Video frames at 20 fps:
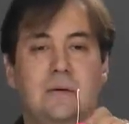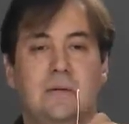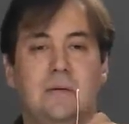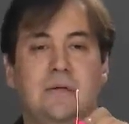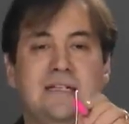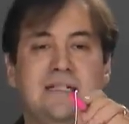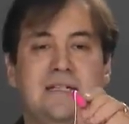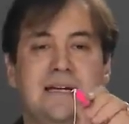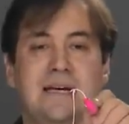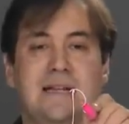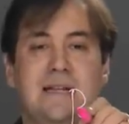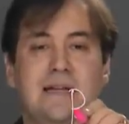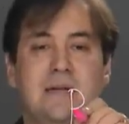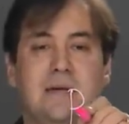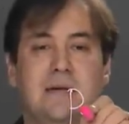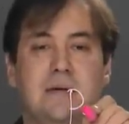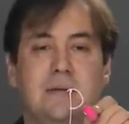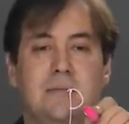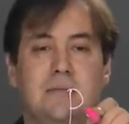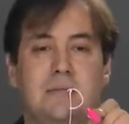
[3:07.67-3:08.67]
We say
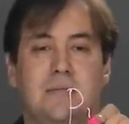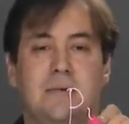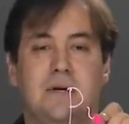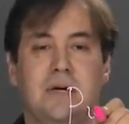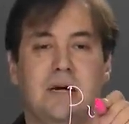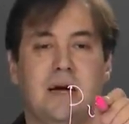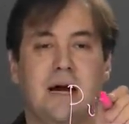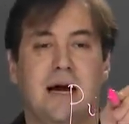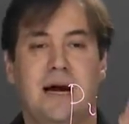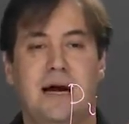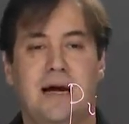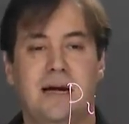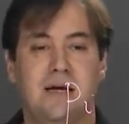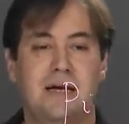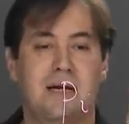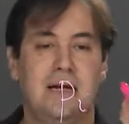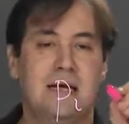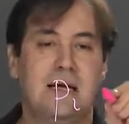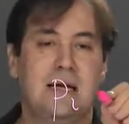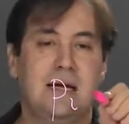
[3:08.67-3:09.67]
that pi
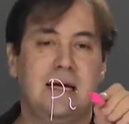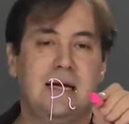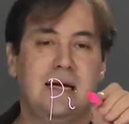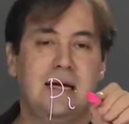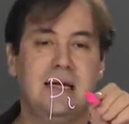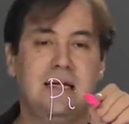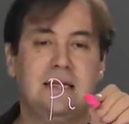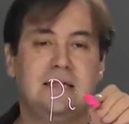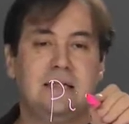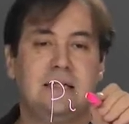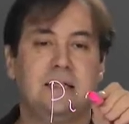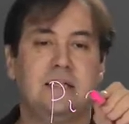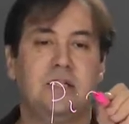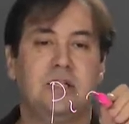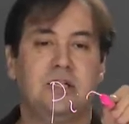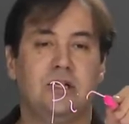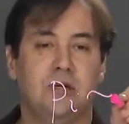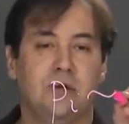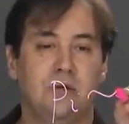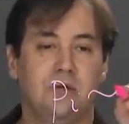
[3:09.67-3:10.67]
is
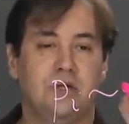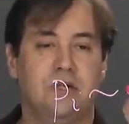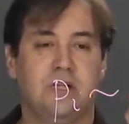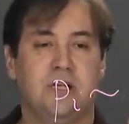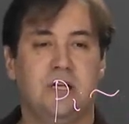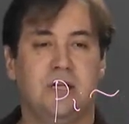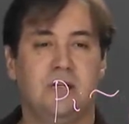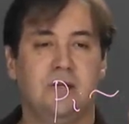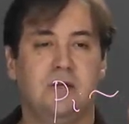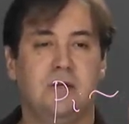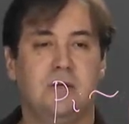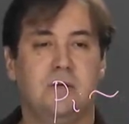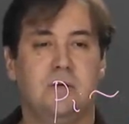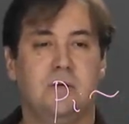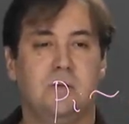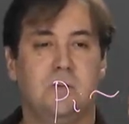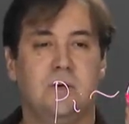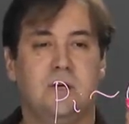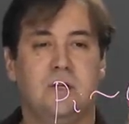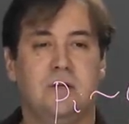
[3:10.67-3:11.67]
associated
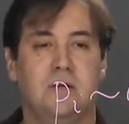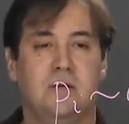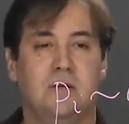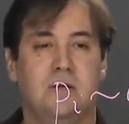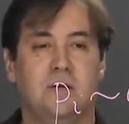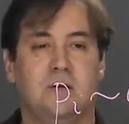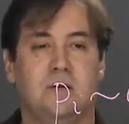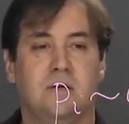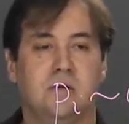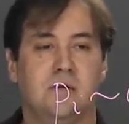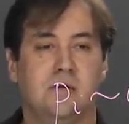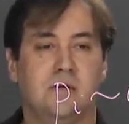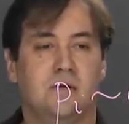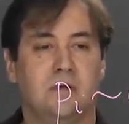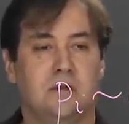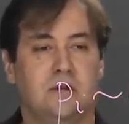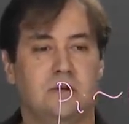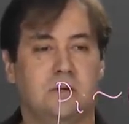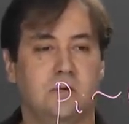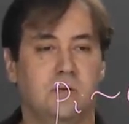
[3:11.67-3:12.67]
with
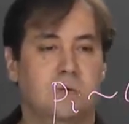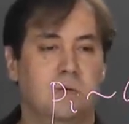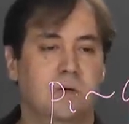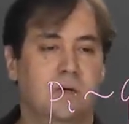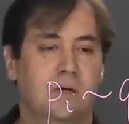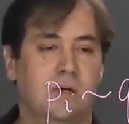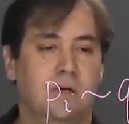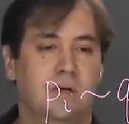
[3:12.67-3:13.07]
q